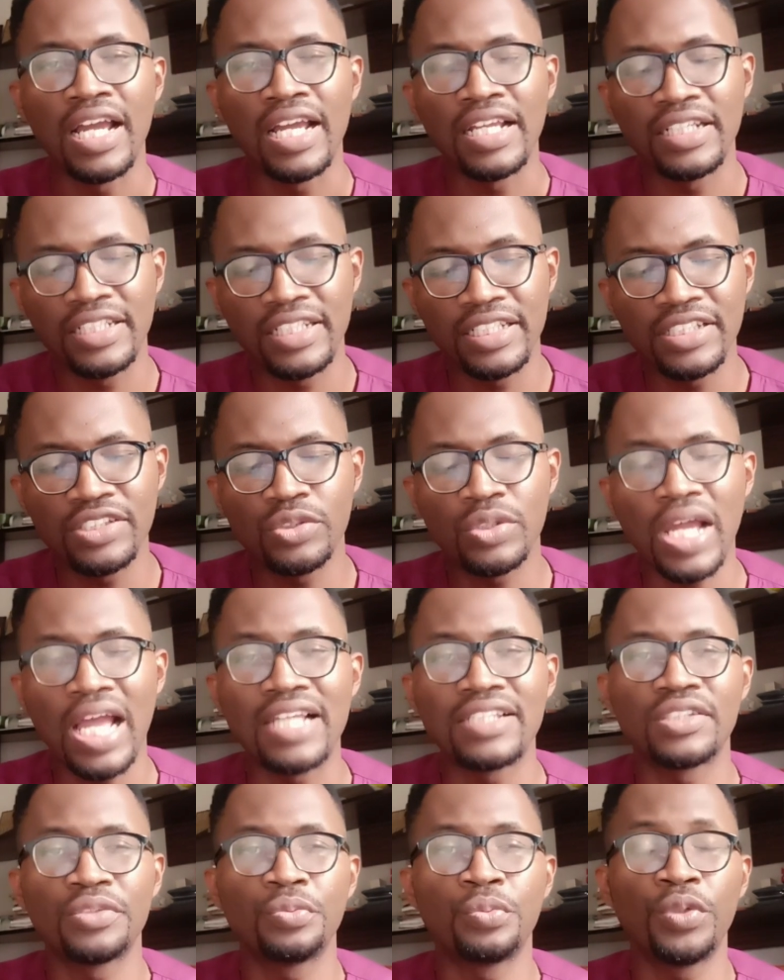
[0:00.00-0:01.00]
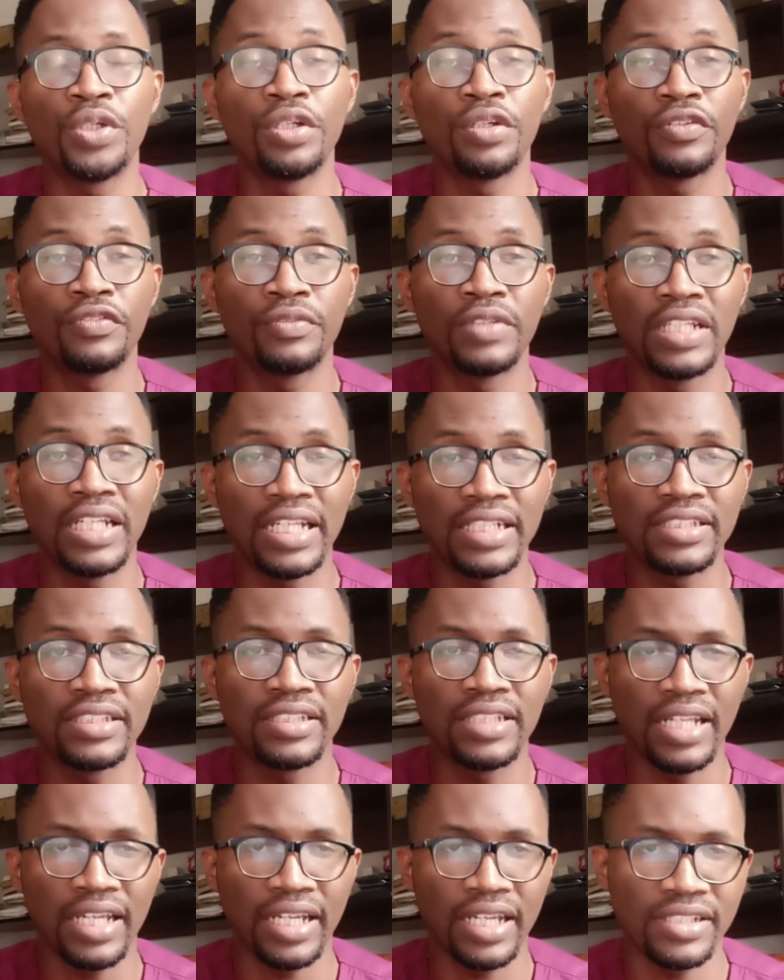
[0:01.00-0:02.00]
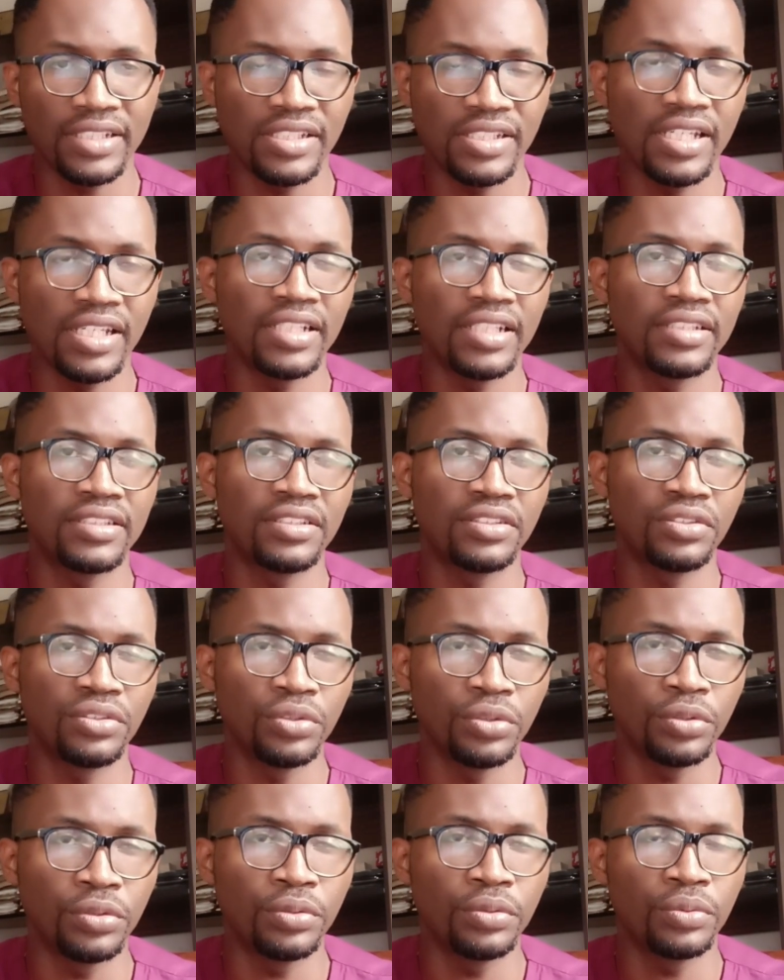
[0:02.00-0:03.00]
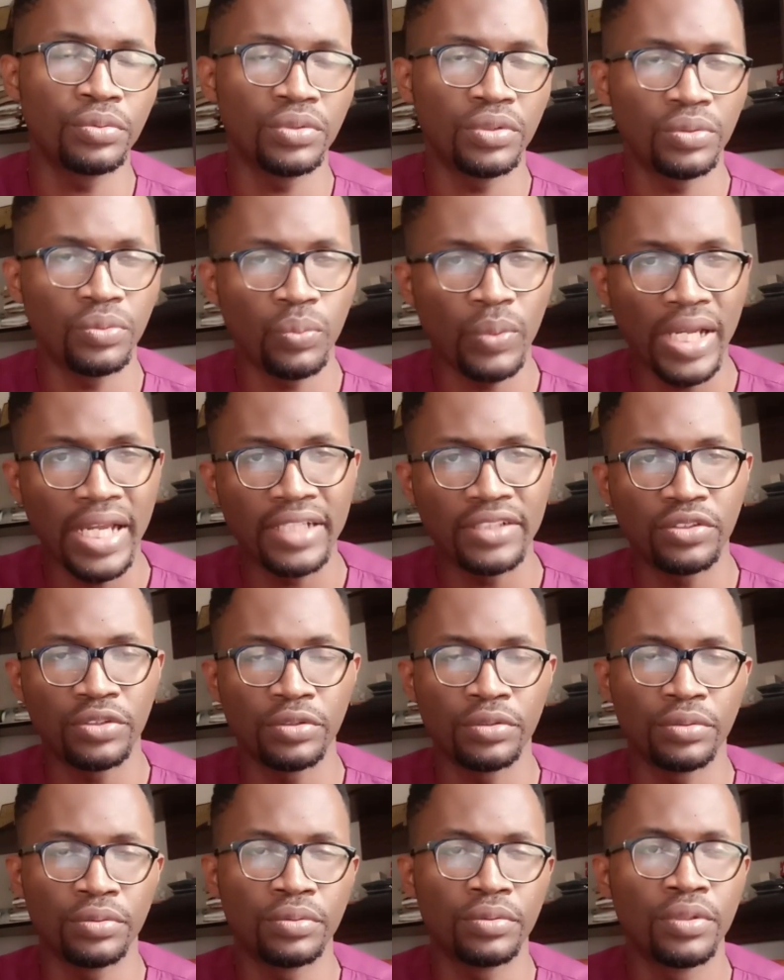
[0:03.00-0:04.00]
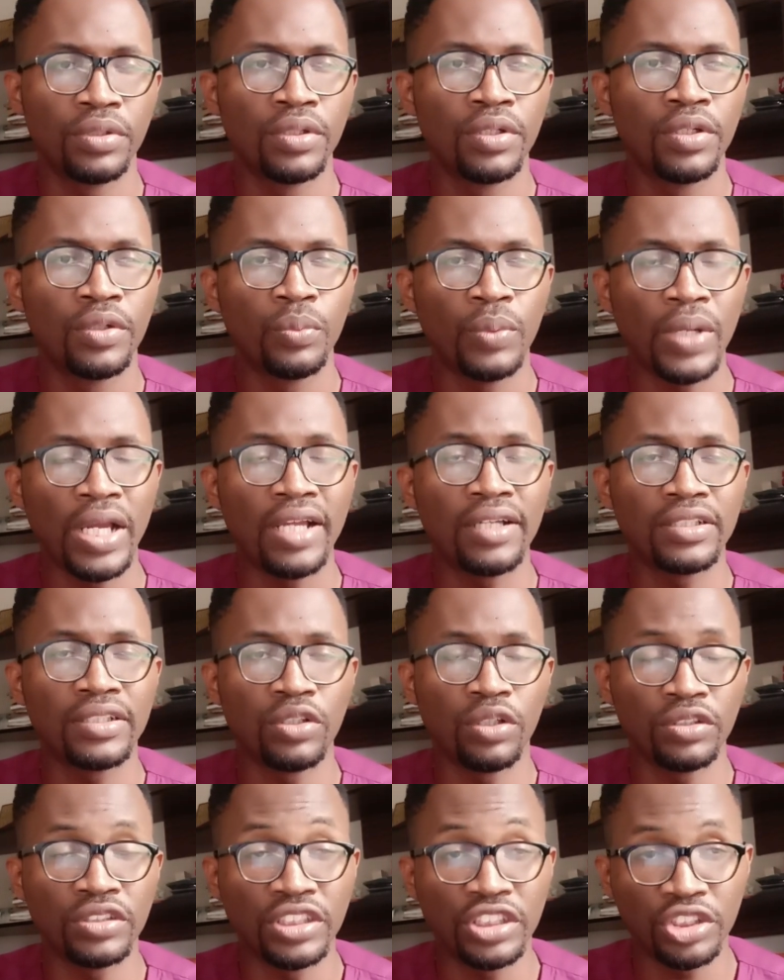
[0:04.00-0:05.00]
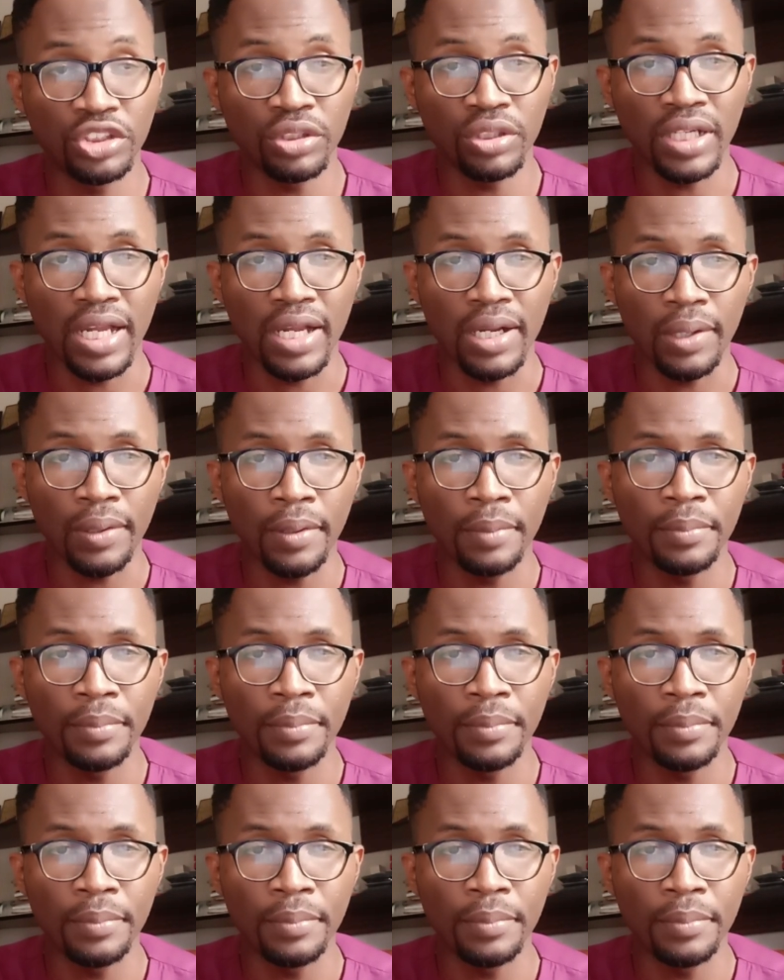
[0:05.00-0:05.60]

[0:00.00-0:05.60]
This has a way of letting, like I said, know where the organization can come